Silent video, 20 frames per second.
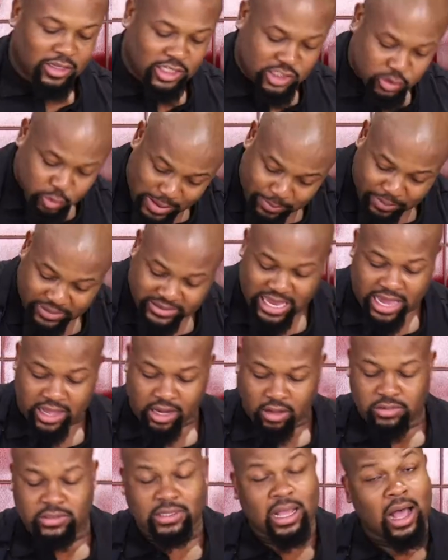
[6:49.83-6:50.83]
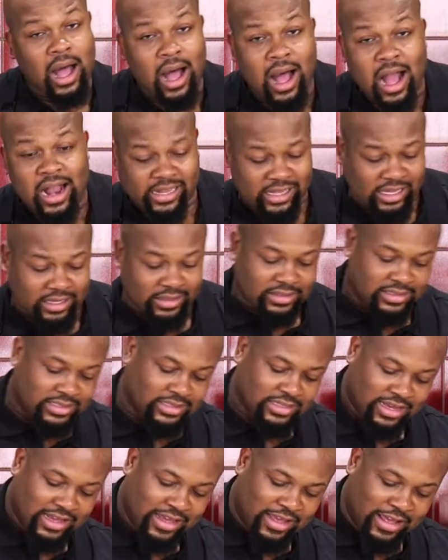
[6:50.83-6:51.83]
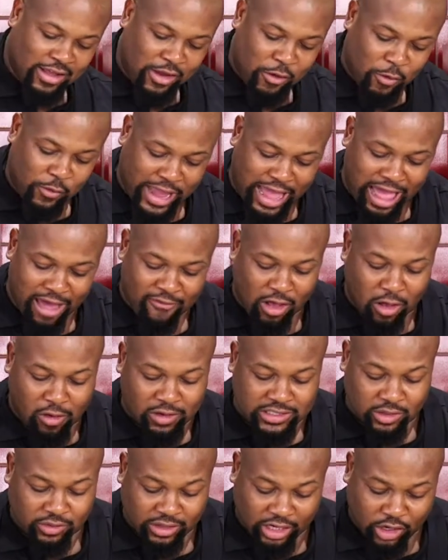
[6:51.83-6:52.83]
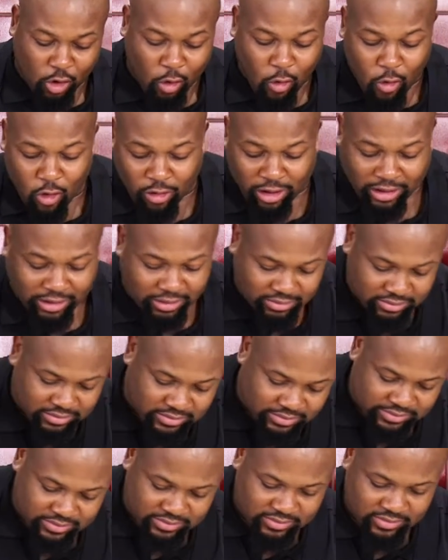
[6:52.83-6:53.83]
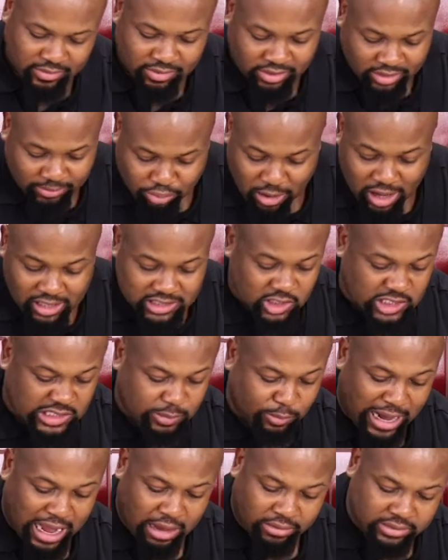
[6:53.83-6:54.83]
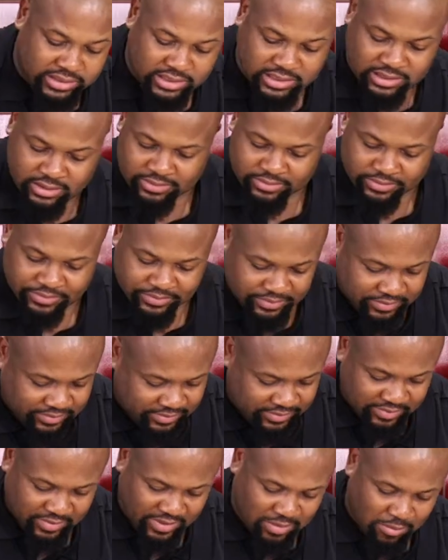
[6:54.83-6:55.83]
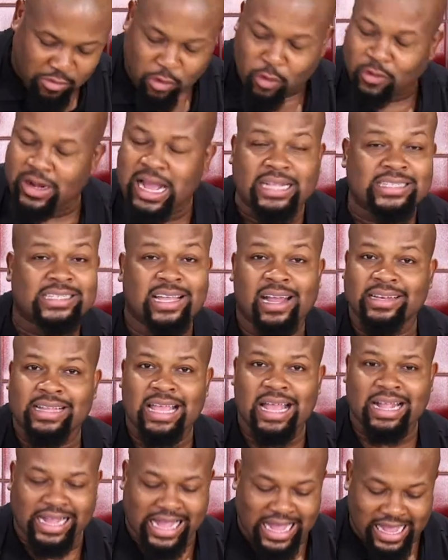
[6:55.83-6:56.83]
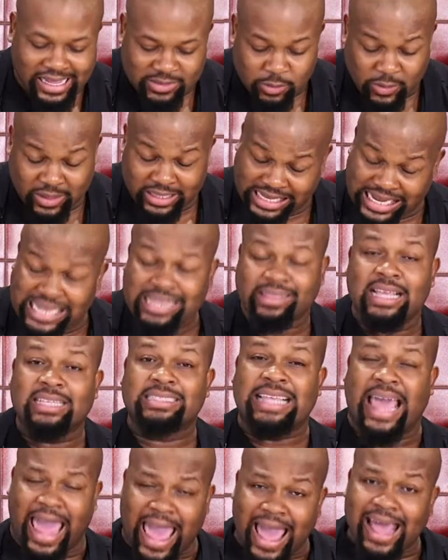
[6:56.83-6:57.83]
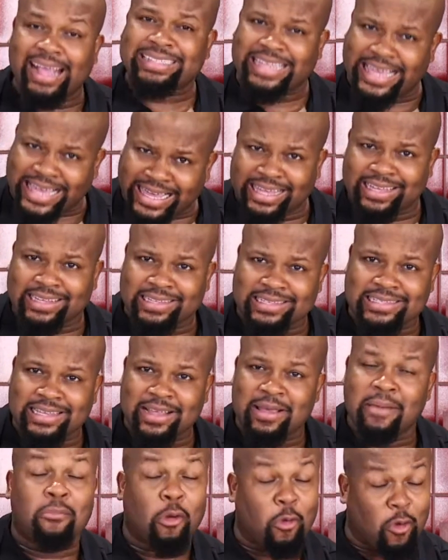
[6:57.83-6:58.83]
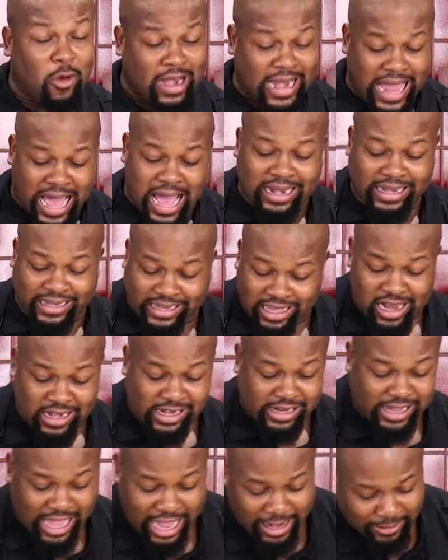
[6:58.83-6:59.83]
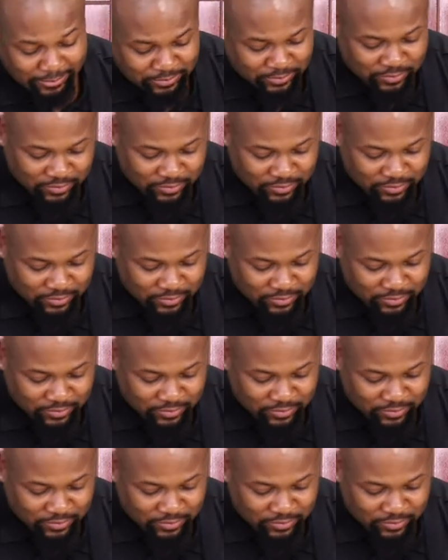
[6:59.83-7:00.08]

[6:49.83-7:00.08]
sweet potatoes, onions. We have also the corn, Brussels sprouts. But we're not done yet, guys. We could eat this as is, but we're not done yet.